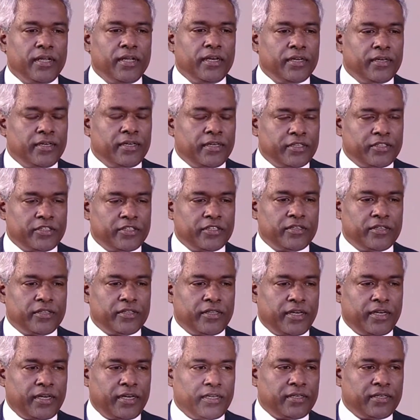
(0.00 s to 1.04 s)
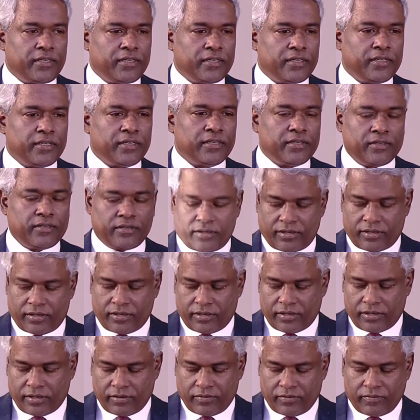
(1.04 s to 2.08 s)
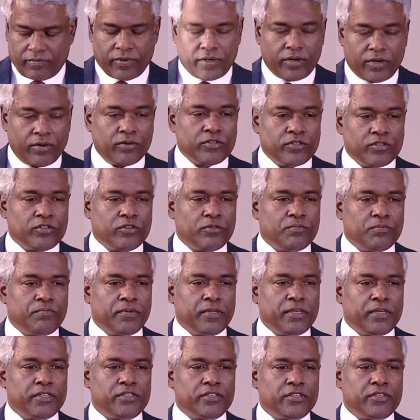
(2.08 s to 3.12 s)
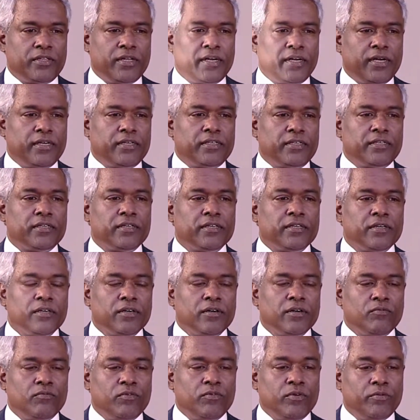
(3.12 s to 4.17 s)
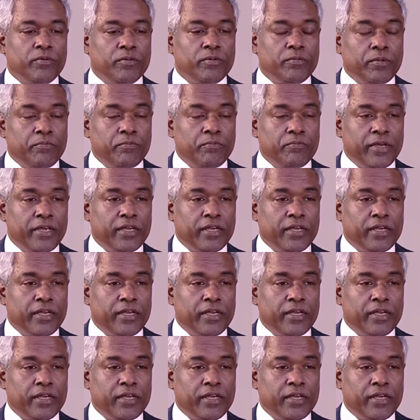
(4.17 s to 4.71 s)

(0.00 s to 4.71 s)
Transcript: In addition to that, we're also pleased that we will be